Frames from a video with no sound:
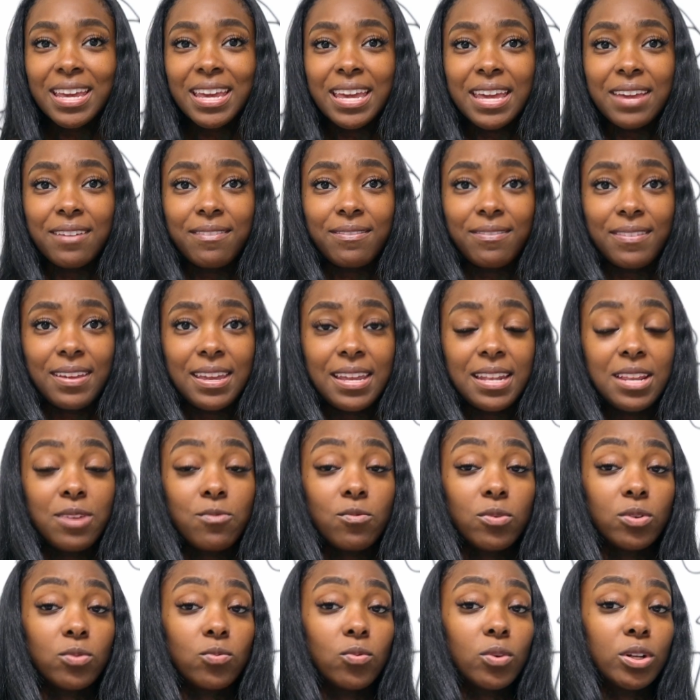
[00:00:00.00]
if
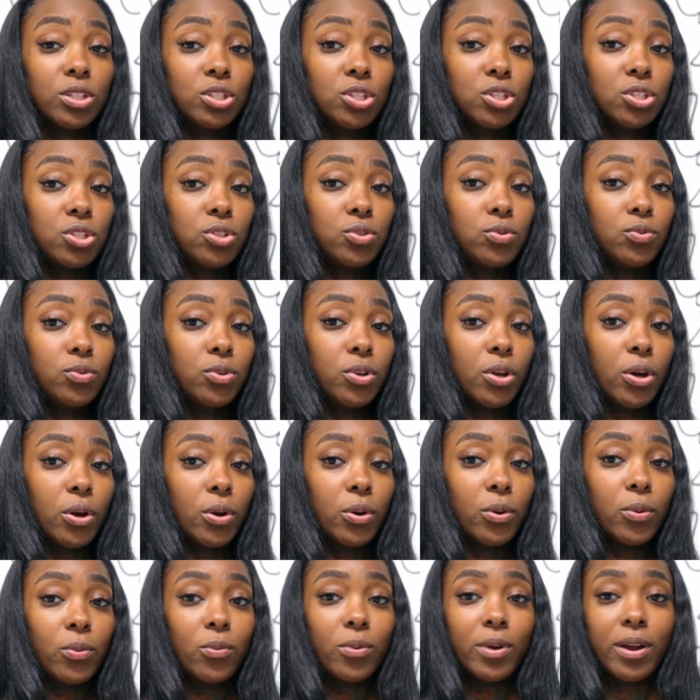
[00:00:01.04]
anyone wants to
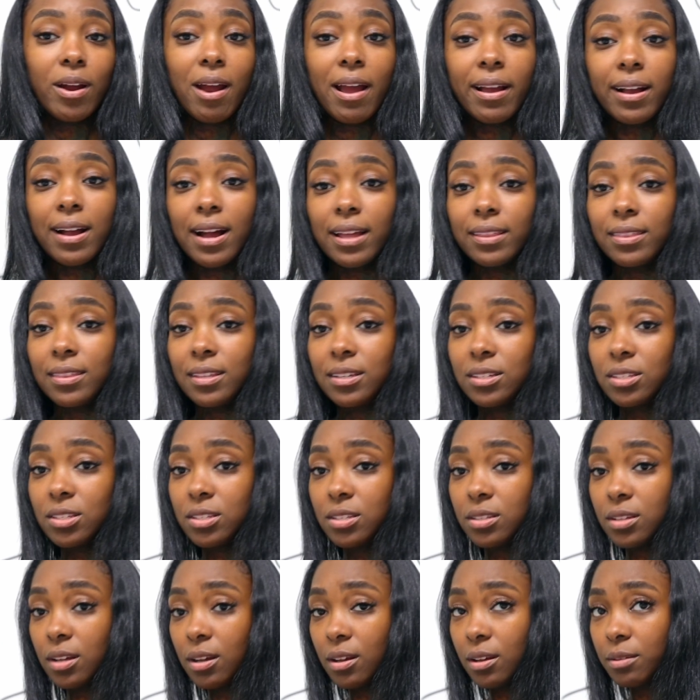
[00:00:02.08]
know where I got
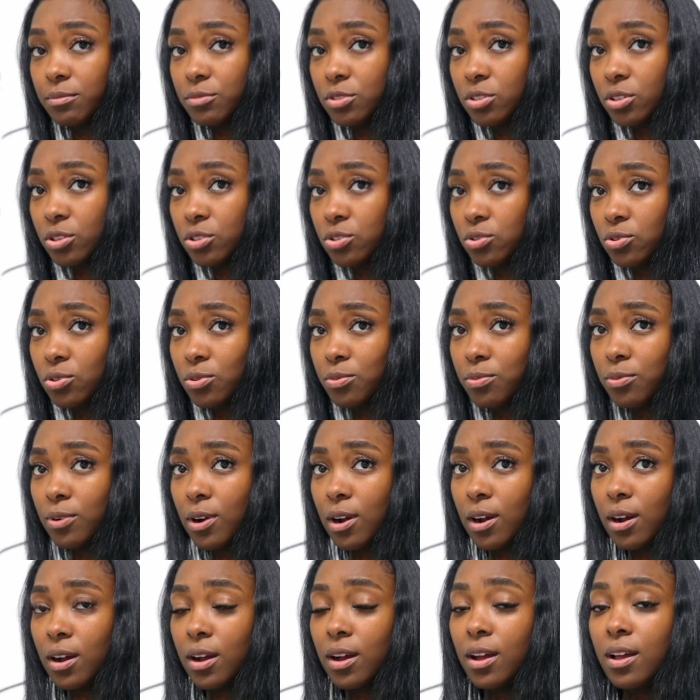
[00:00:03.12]
this surgical
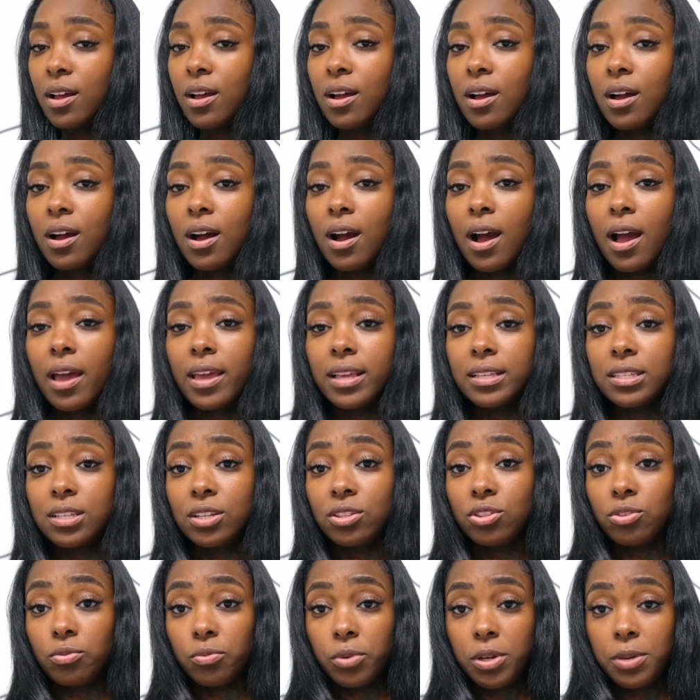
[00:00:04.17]
bra, it's
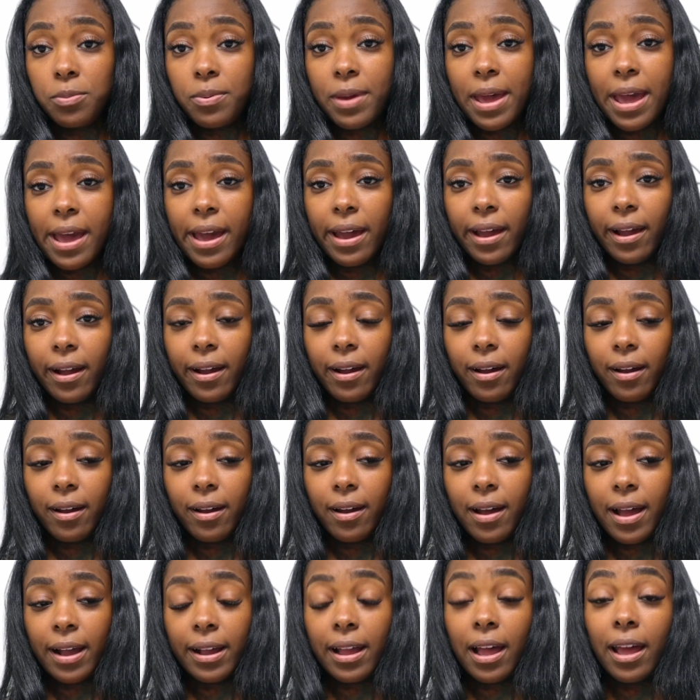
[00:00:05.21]
a 3-pack.
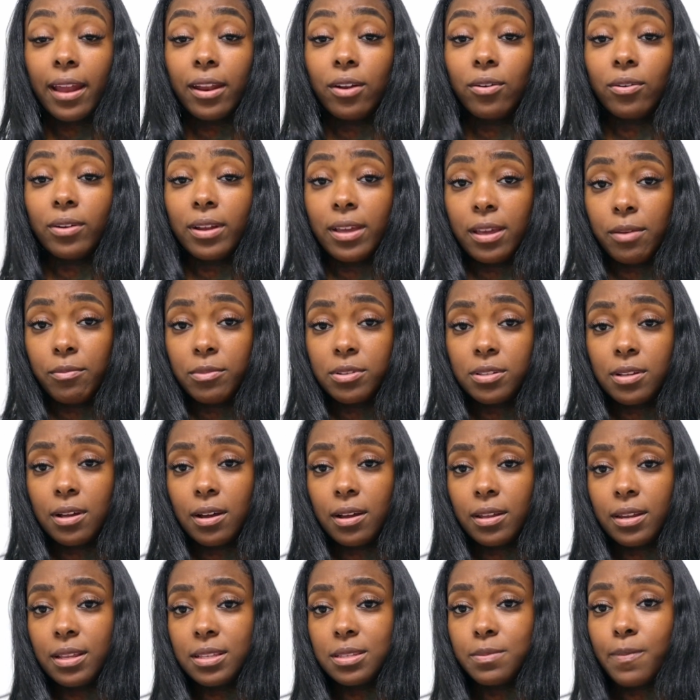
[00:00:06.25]
I got it on
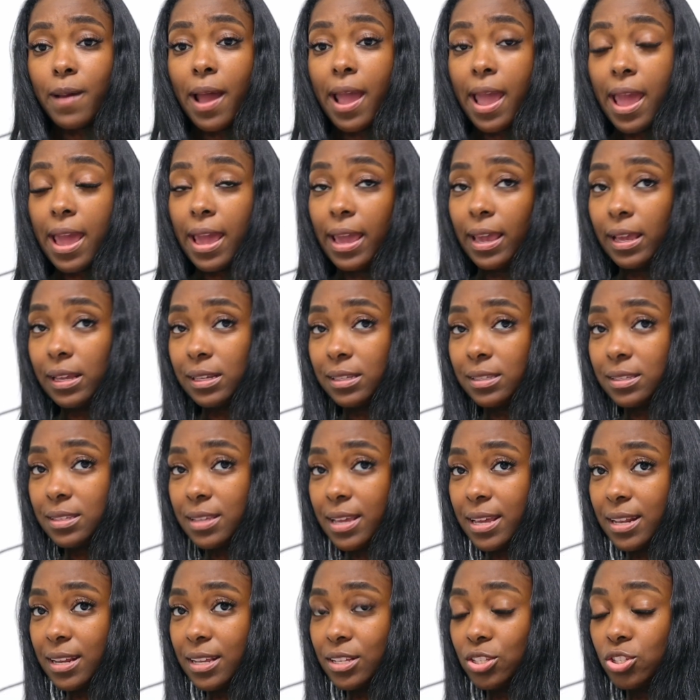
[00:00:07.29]
Amazon. It's by Hanes
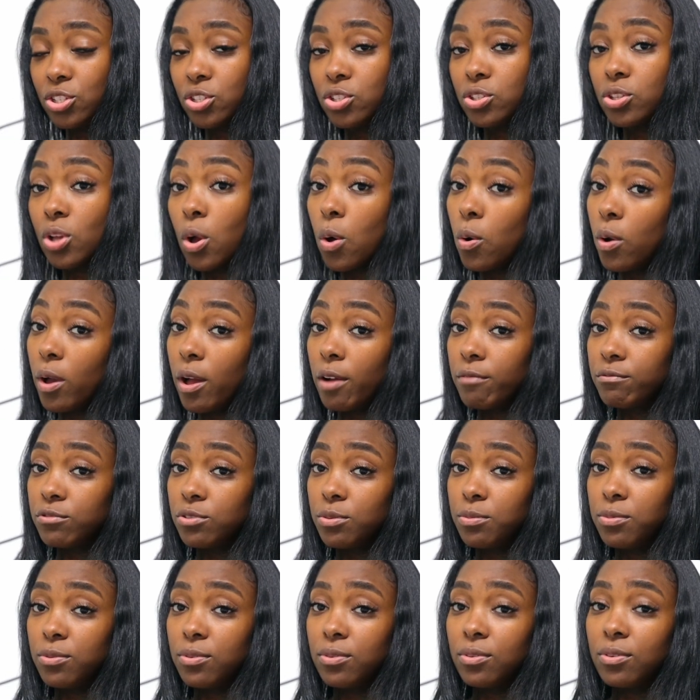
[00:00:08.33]
and it's so
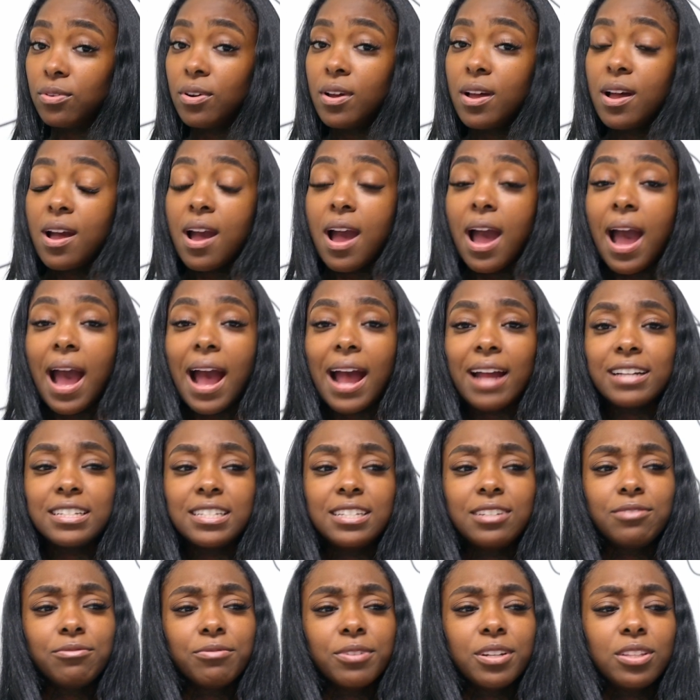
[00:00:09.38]
comfortable. I
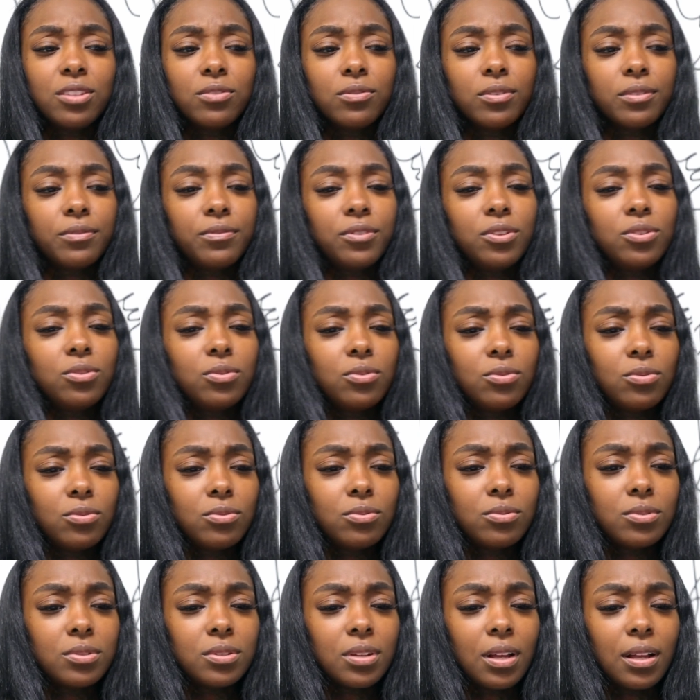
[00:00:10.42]
did read the
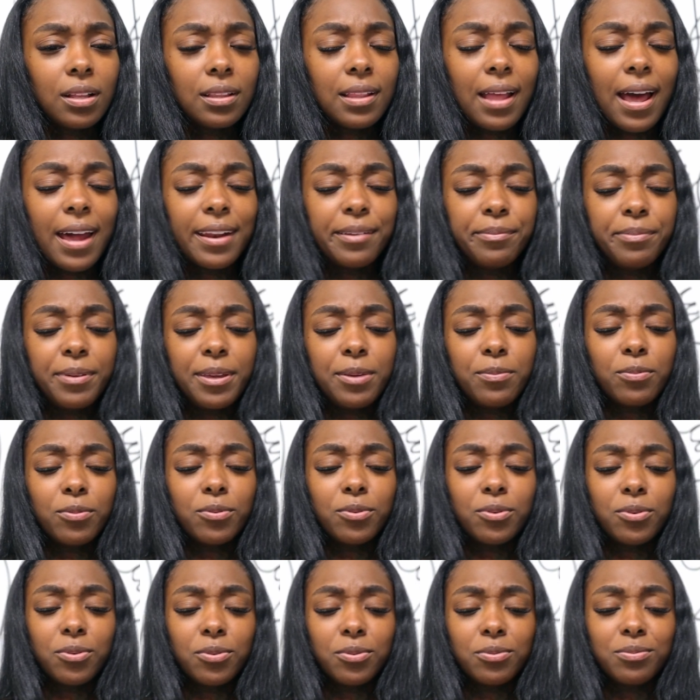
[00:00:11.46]
reviews. A lot of
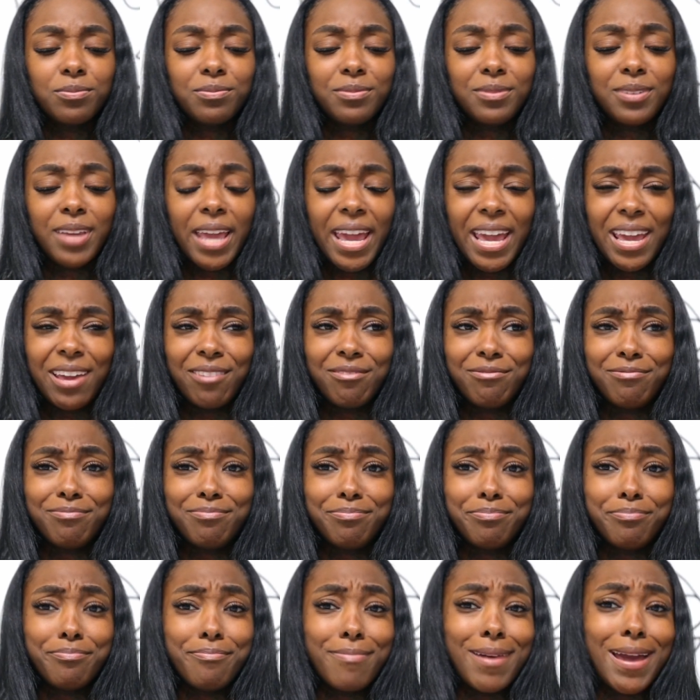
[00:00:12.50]
people gave
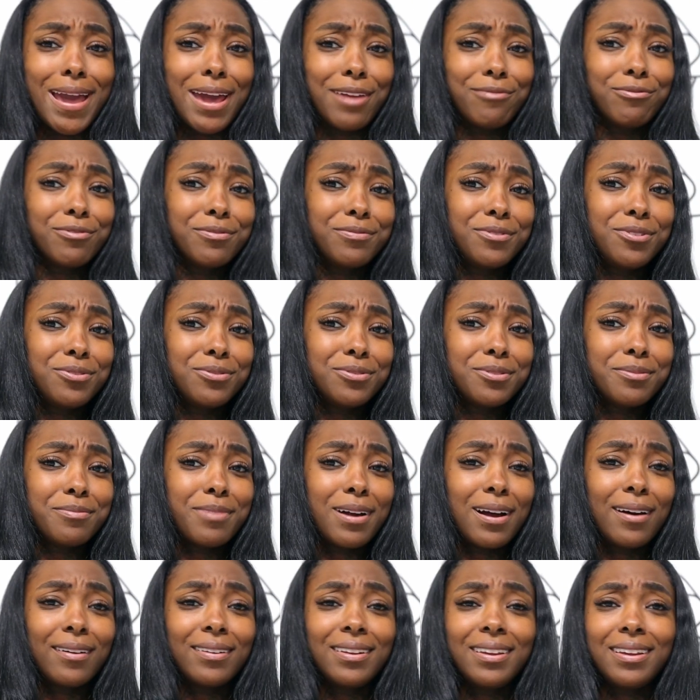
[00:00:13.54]
bad reviews
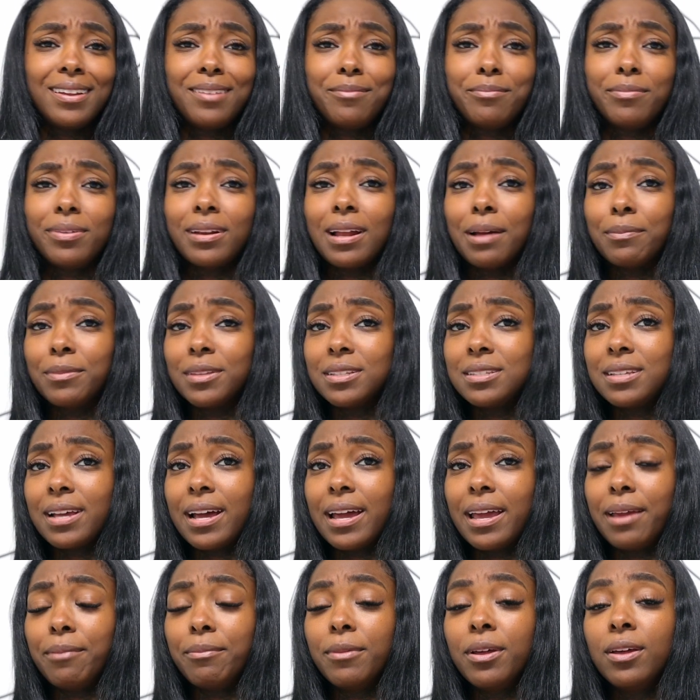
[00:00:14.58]
about it, but I'm the
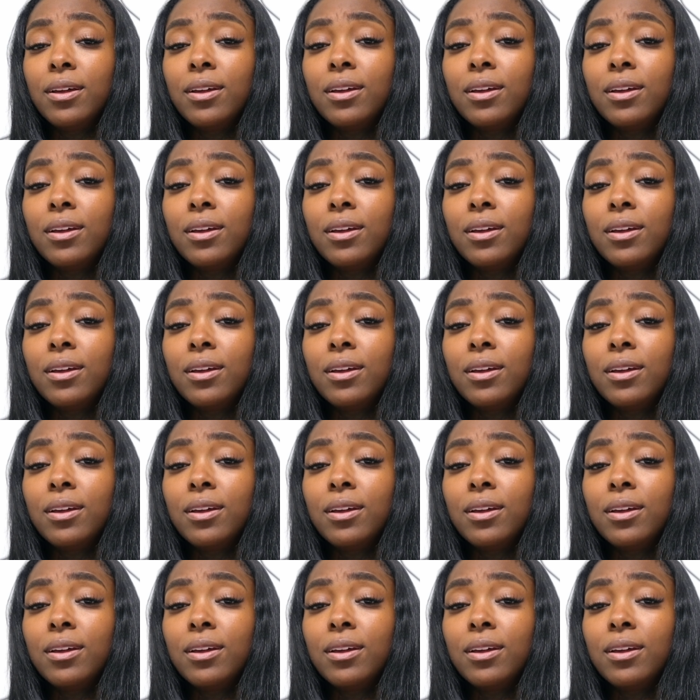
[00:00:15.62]
type,